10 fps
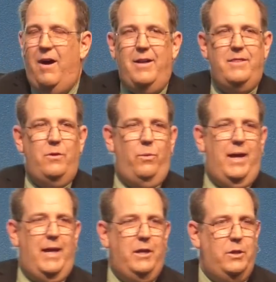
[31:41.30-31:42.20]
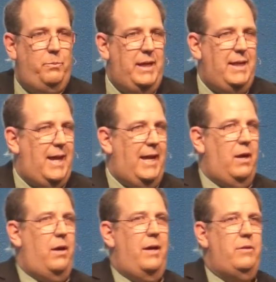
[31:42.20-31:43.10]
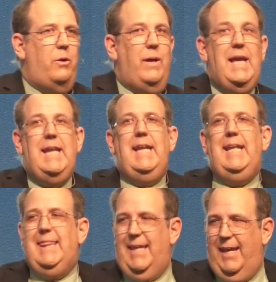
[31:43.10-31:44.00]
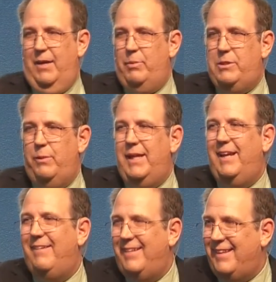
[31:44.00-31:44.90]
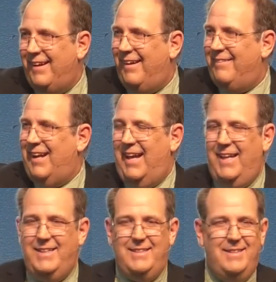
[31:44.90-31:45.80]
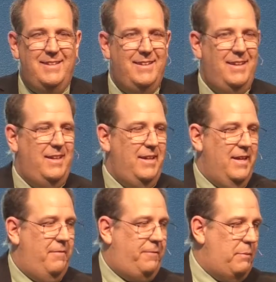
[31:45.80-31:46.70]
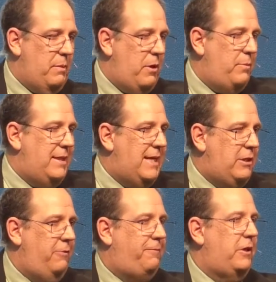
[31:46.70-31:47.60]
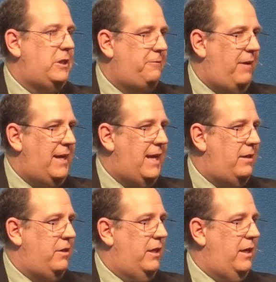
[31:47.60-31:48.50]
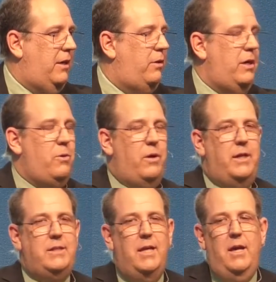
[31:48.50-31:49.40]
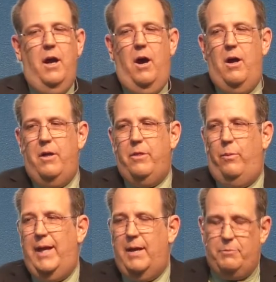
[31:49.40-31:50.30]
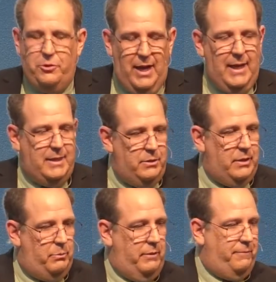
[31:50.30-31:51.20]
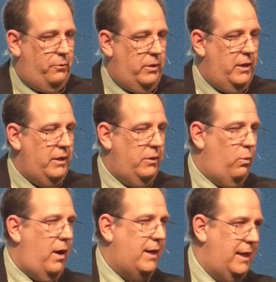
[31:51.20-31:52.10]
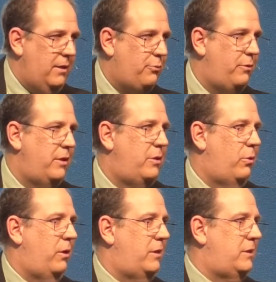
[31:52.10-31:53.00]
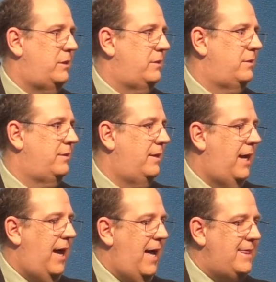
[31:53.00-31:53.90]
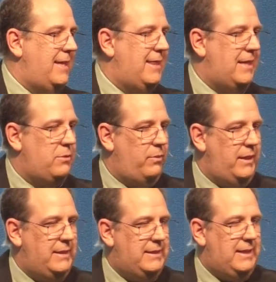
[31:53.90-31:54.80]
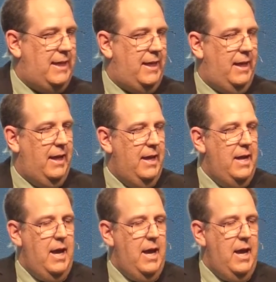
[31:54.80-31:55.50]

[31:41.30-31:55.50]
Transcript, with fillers: On the way could be like, oh, I don't know anything between here and there, right? And from the moment that you first find out you're going to go to court, all the way up, try to do it before you're walking through the doors. I think that's what he's saying.